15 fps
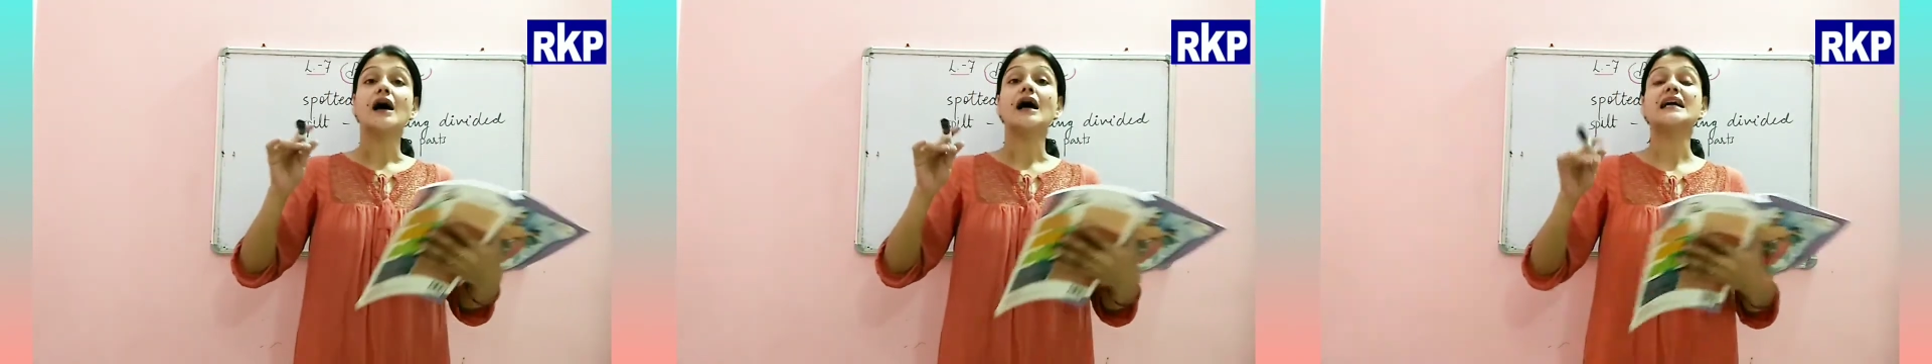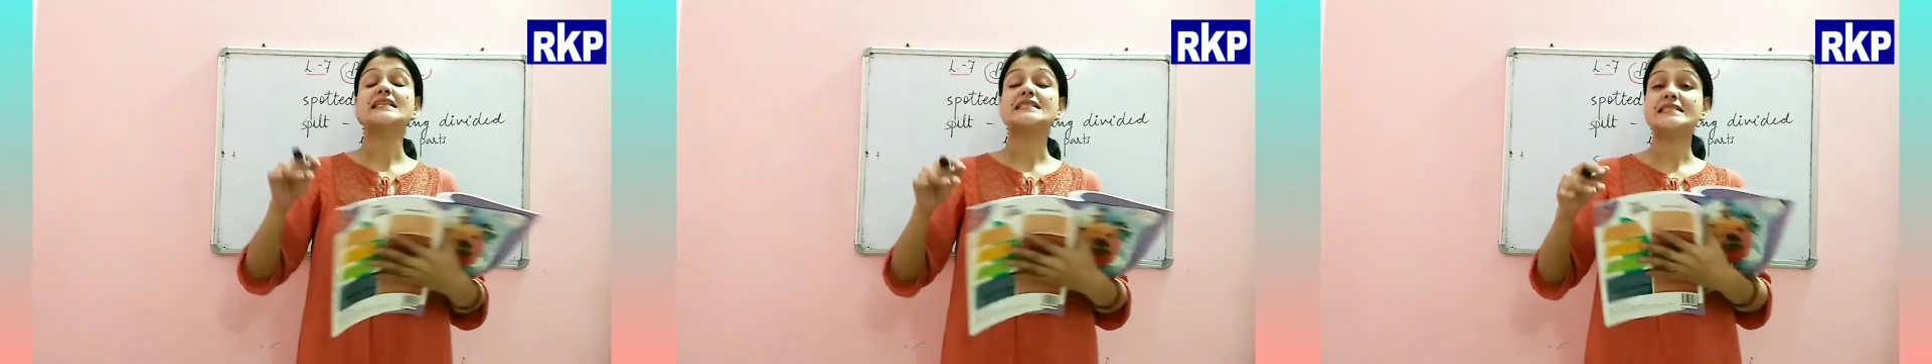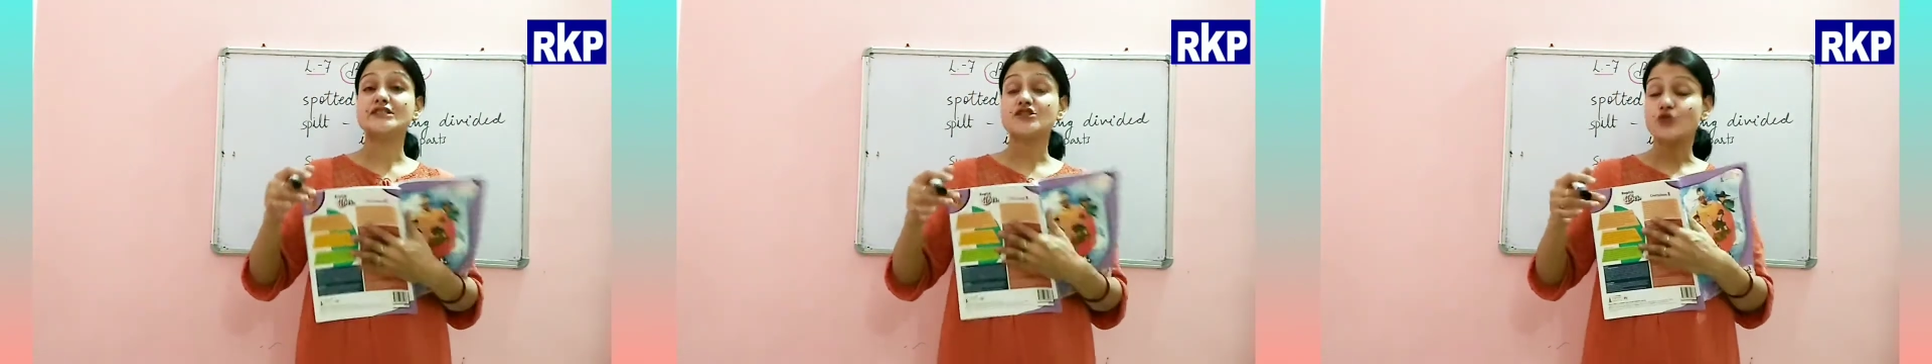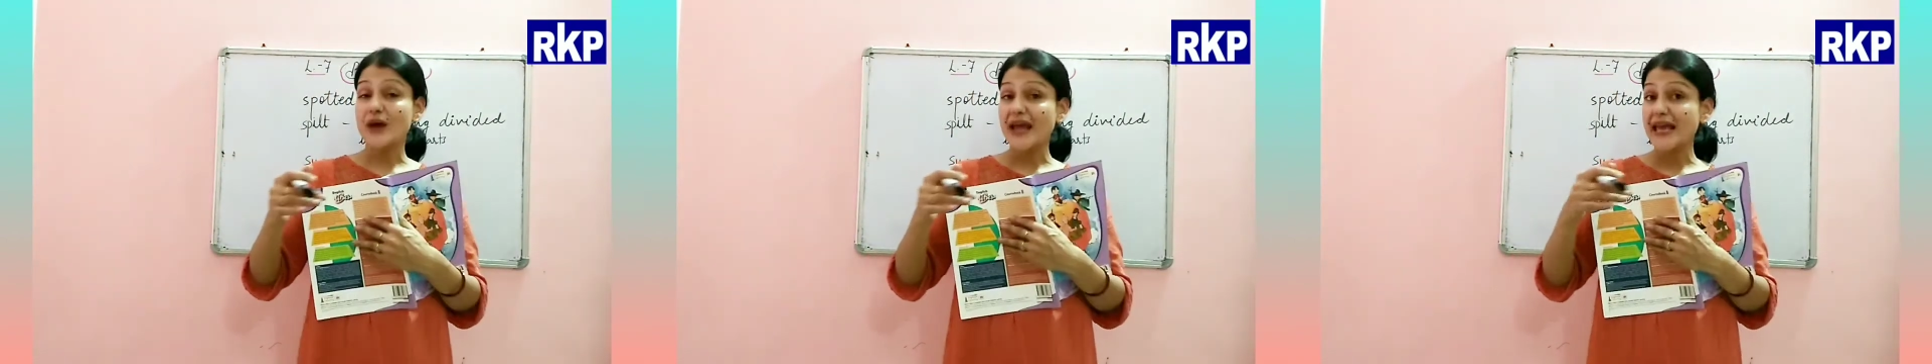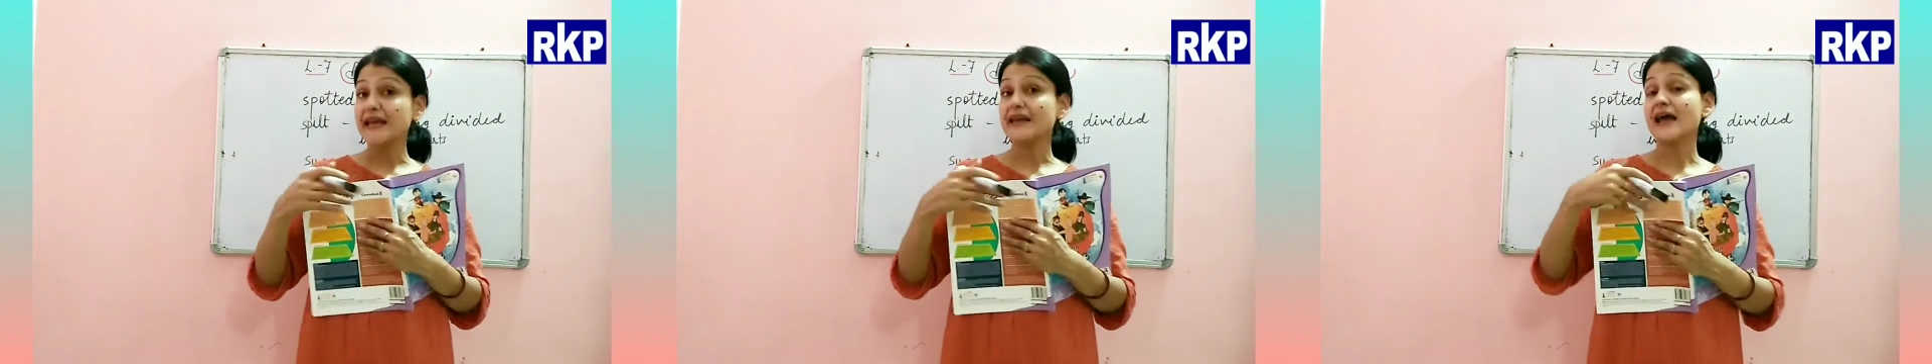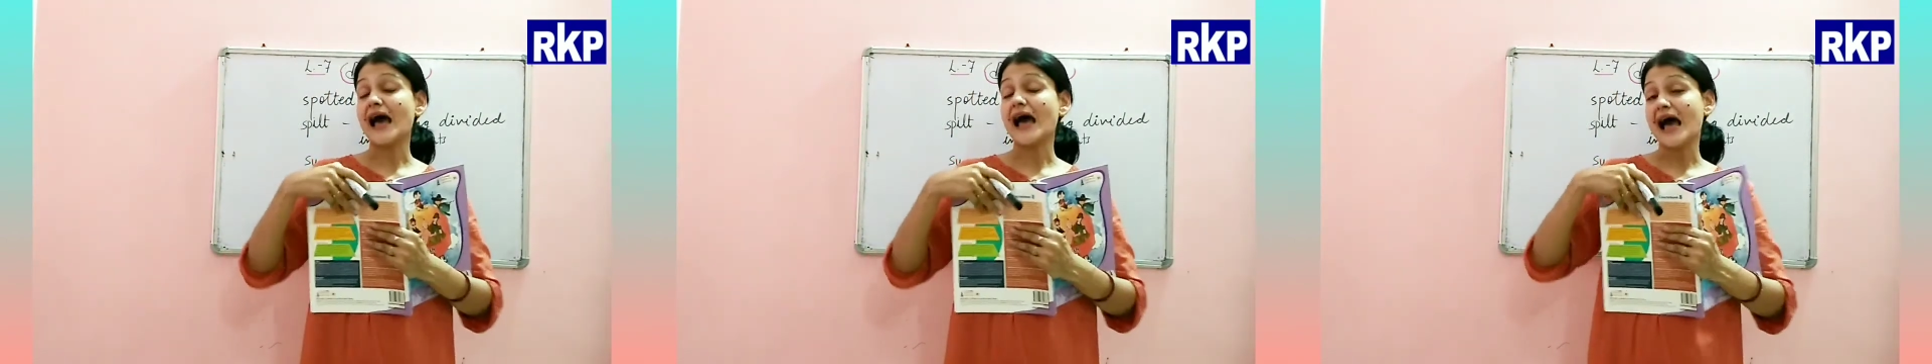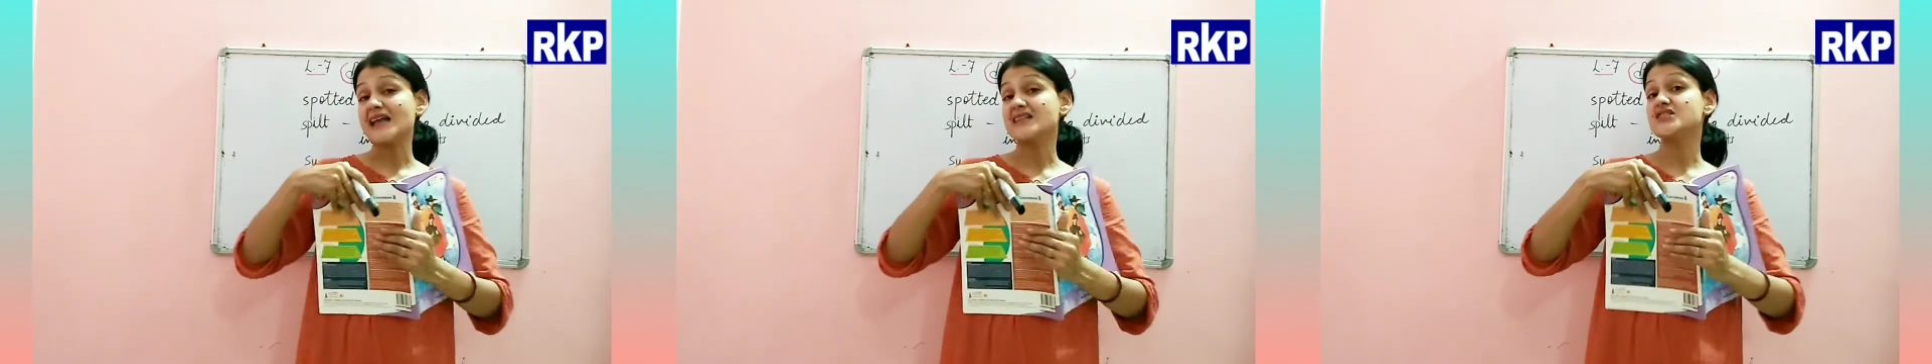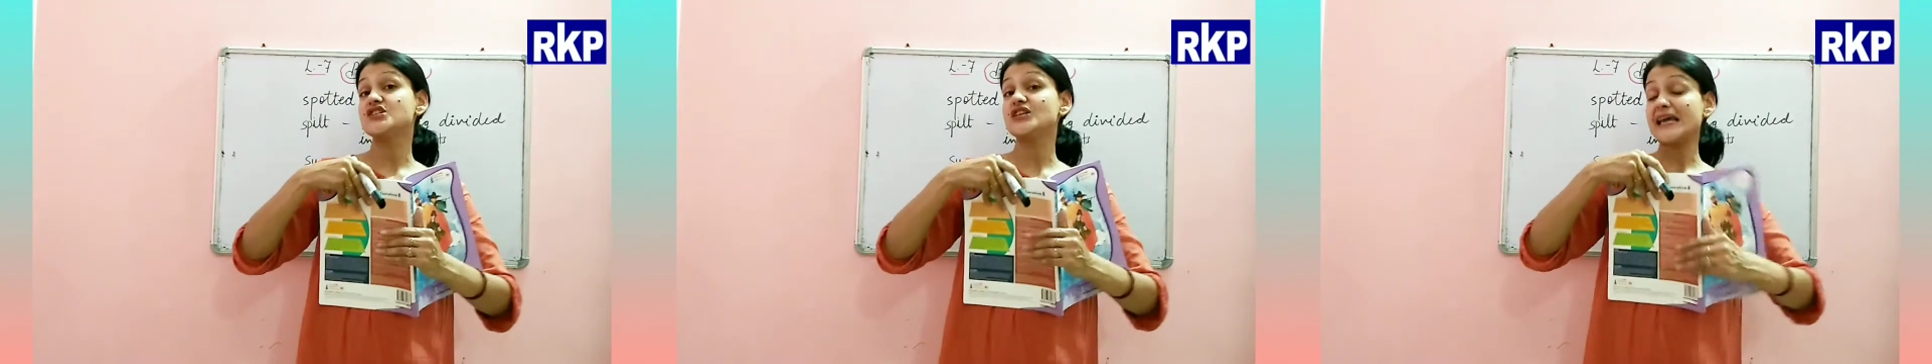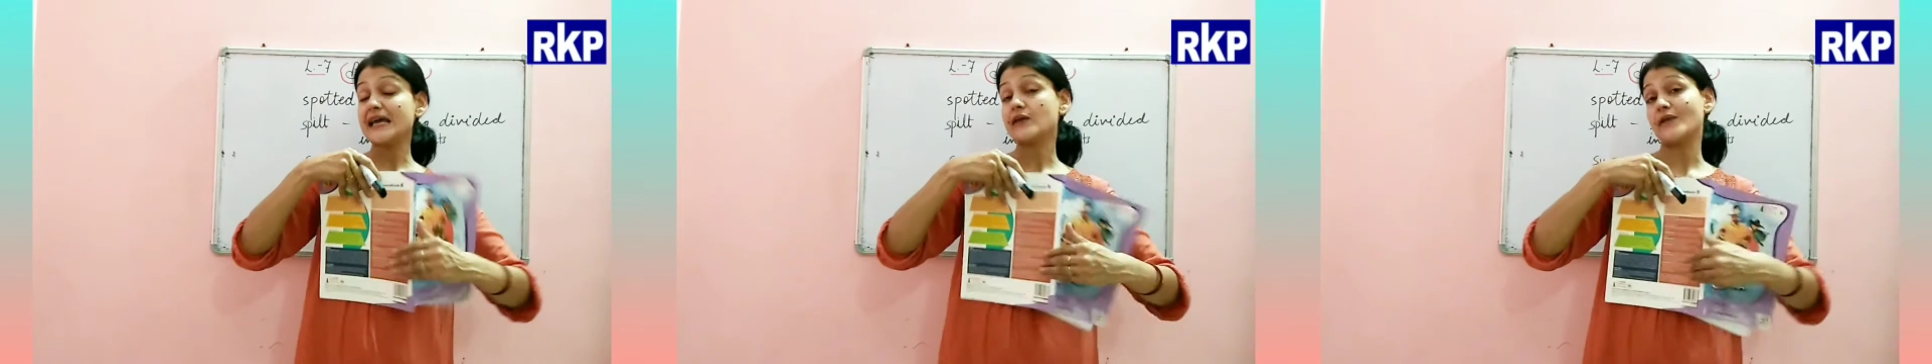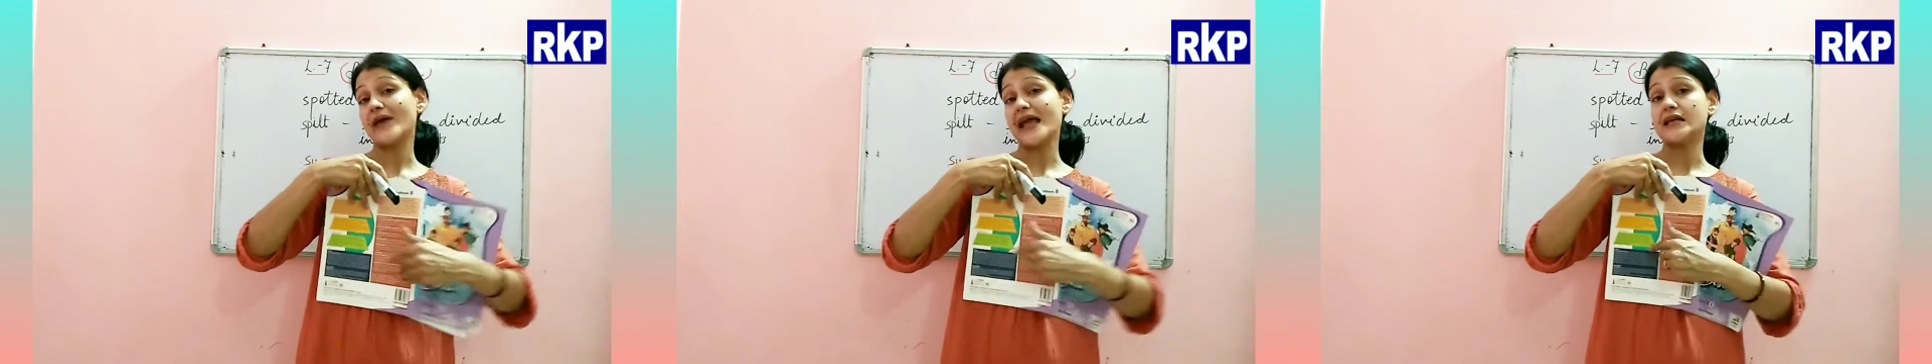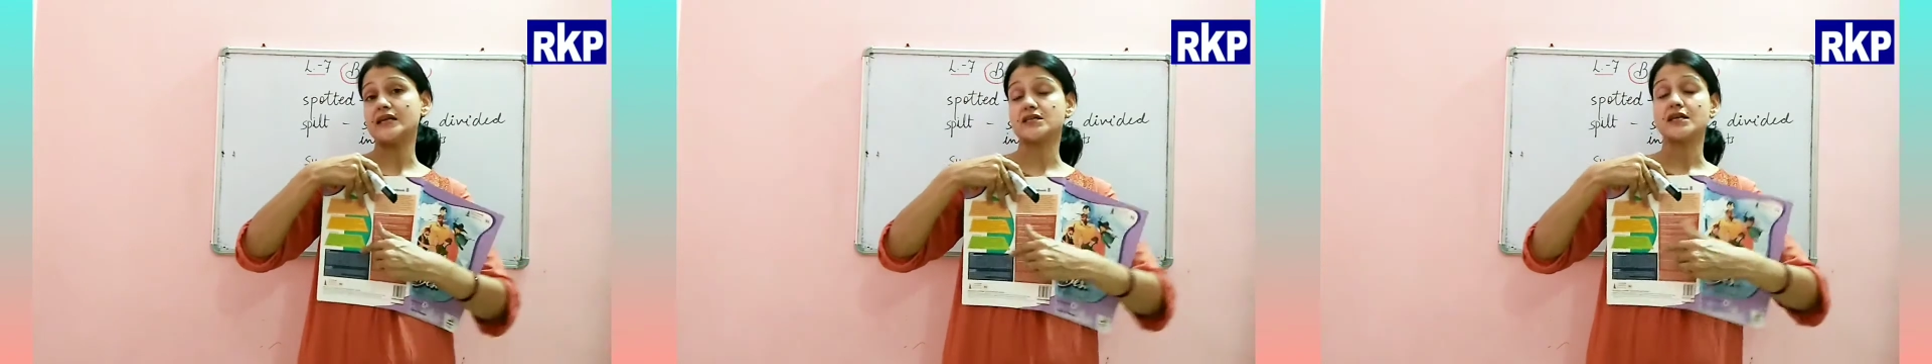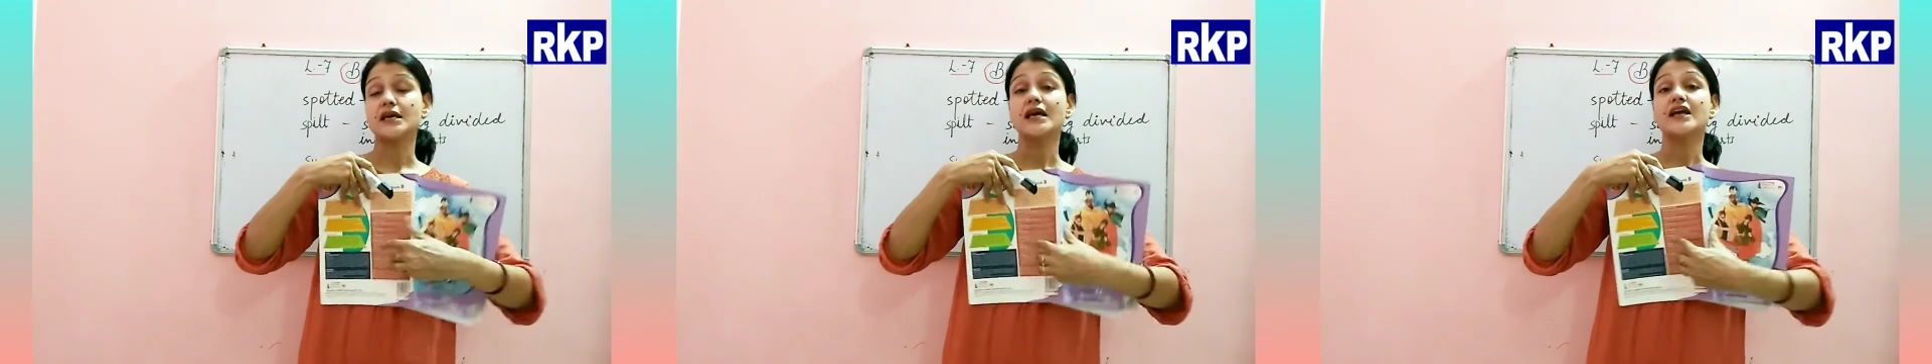a train had derailed.